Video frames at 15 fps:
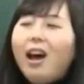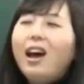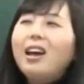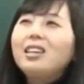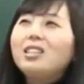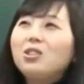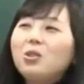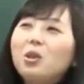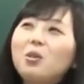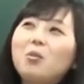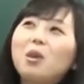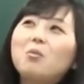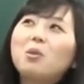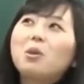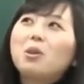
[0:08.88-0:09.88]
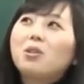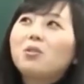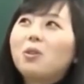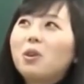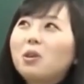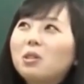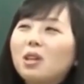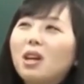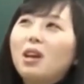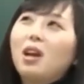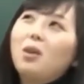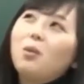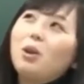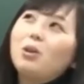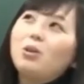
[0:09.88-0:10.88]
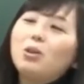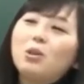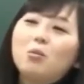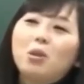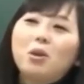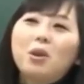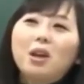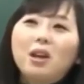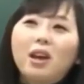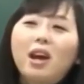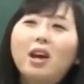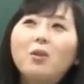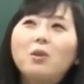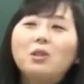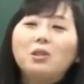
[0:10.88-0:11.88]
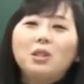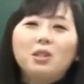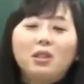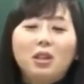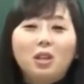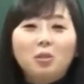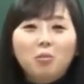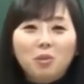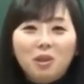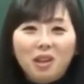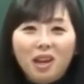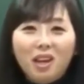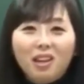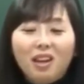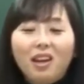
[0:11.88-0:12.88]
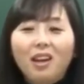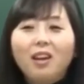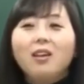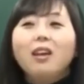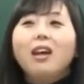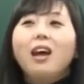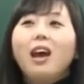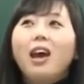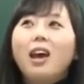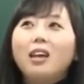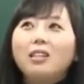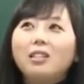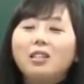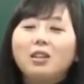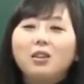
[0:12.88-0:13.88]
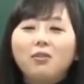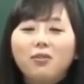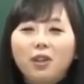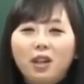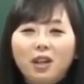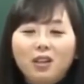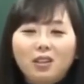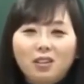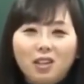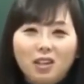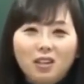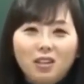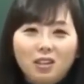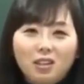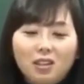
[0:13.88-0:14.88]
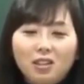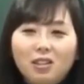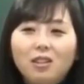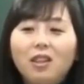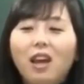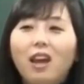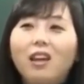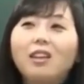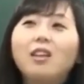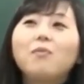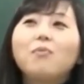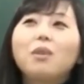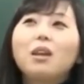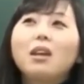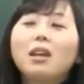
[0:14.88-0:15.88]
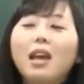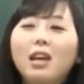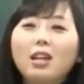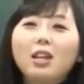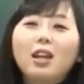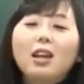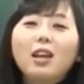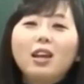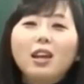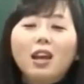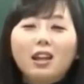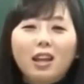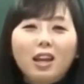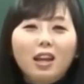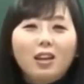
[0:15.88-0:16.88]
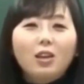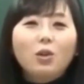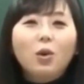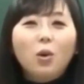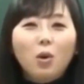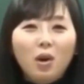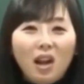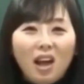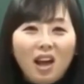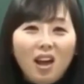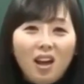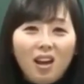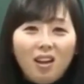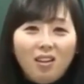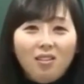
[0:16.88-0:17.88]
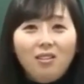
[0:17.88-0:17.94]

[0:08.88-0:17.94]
I still remember the first time I went to America. I was at the airplane. I asked flight attendants that, can I get a cola?